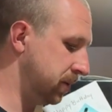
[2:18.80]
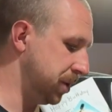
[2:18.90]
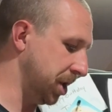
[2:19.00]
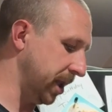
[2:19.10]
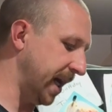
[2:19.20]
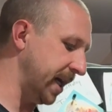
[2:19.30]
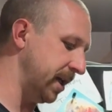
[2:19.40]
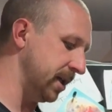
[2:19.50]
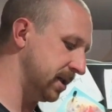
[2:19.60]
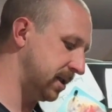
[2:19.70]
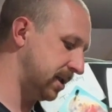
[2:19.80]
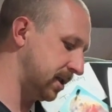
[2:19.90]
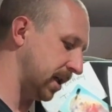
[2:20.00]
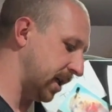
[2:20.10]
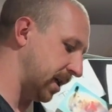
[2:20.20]
gelatinous
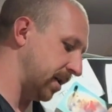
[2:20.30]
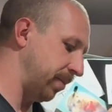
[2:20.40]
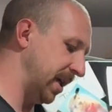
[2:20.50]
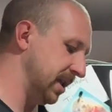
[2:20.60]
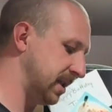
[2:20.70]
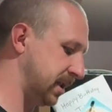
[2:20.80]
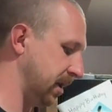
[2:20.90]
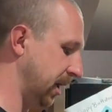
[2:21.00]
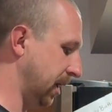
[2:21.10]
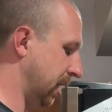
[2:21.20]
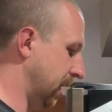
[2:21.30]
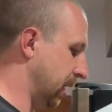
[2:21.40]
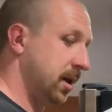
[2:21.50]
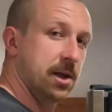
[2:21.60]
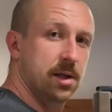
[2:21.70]
piece.
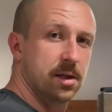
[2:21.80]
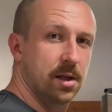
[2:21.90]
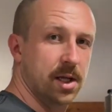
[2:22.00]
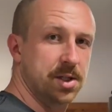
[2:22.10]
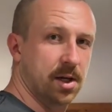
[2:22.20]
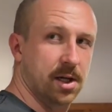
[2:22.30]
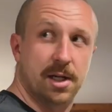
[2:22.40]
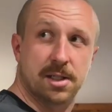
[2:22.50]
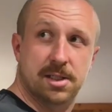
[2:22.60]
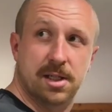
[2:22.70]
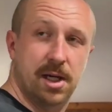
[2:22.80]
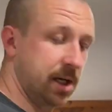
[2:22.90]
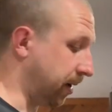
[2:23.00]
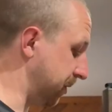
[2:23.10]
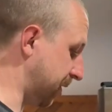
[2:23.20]
As you can kind of see here,
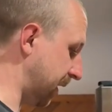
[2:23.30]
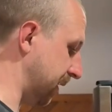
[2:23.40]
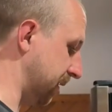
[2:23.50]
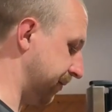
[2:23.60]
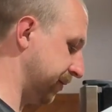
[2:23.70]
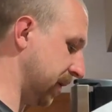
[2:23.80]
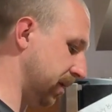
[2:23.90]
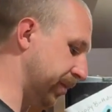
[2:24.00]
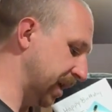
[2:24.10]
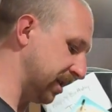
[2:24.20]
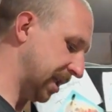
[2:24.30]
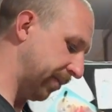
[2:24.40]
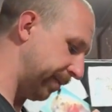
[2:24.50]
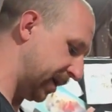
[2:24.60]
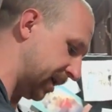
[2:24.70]
I'm trying to break this up
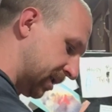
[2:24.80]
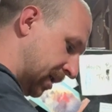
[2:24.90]
a bit.